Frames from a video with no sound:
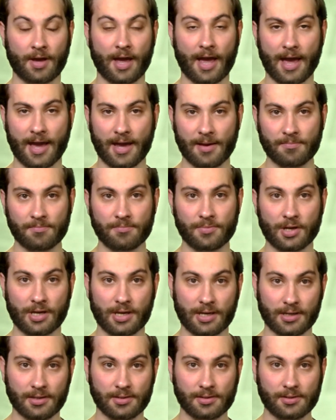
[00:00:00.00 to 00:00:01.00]
Am,
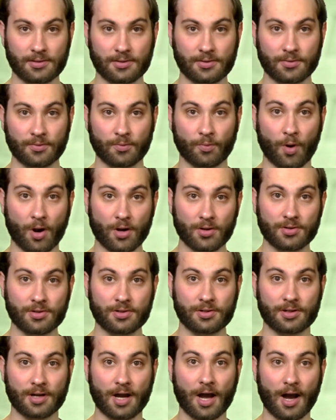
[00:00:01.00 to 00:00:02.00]
is,
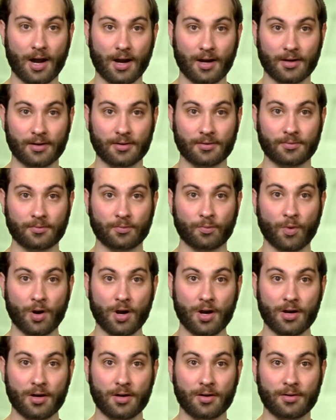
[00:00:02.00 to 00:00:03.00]
was, are,
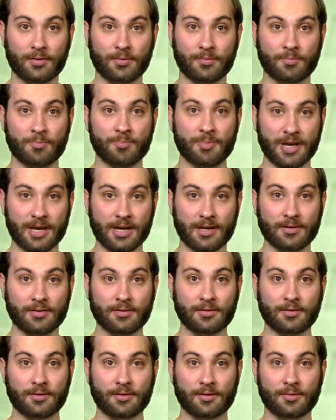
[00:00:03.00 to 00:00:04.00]
were,
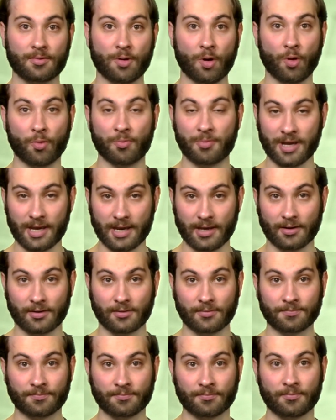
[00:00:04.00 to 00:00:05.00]
been, or
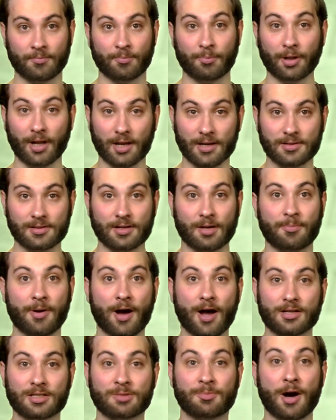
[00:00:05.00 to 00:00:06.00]
being, plus a
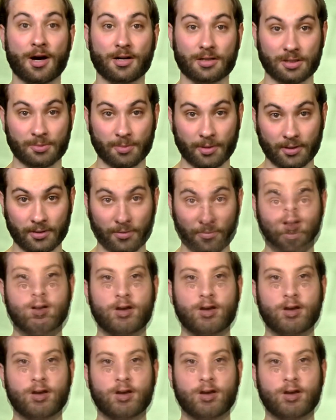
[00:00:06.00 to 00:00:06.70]
past participle.